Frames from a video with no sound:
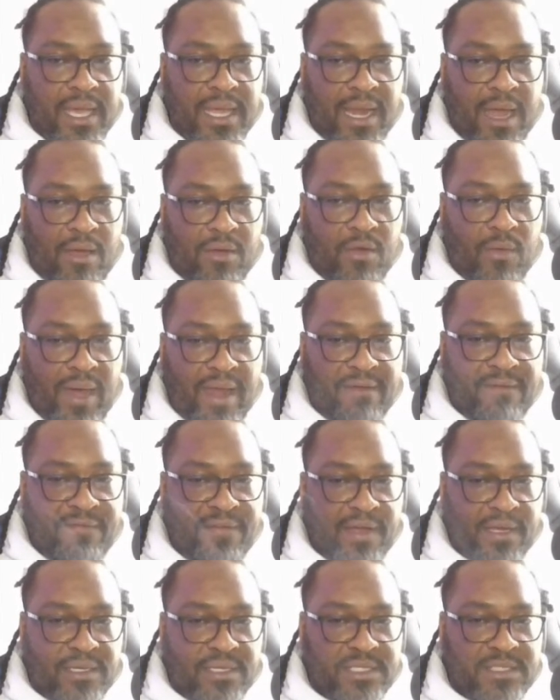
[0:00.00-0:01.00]
And I don't know why the
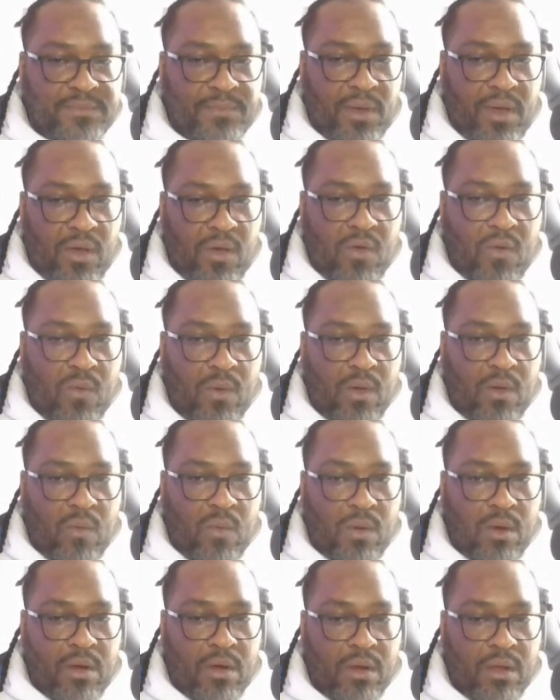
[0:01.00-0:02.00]
fuck this poll won't
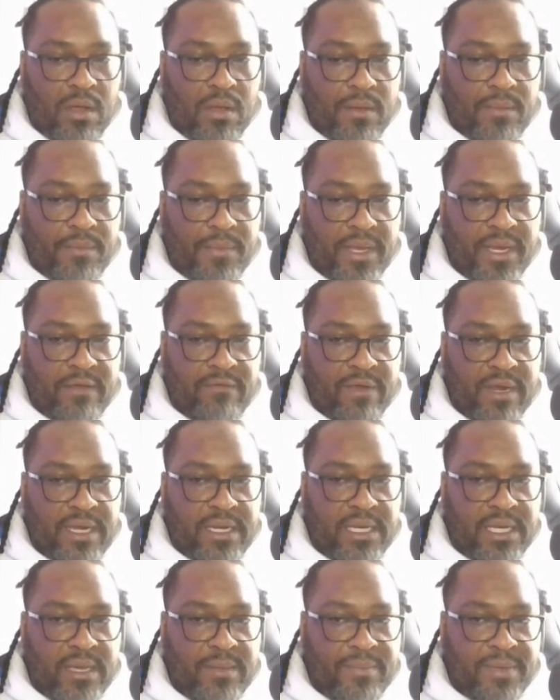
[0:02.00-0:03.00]
work, but it
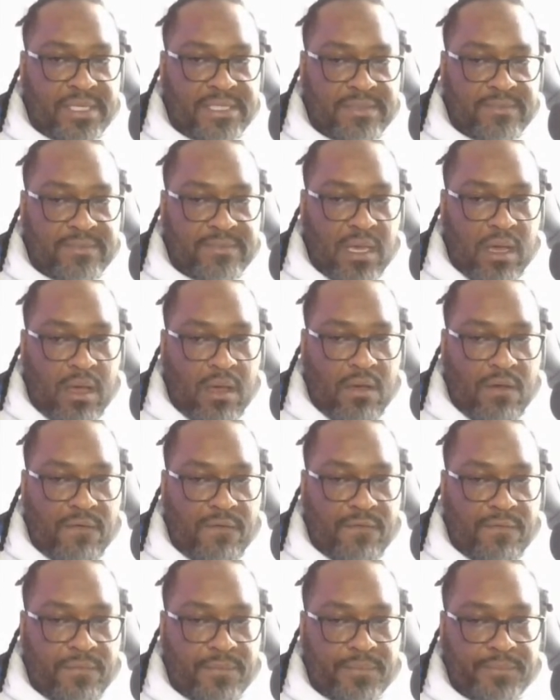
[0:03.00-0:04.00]
really did piss me off.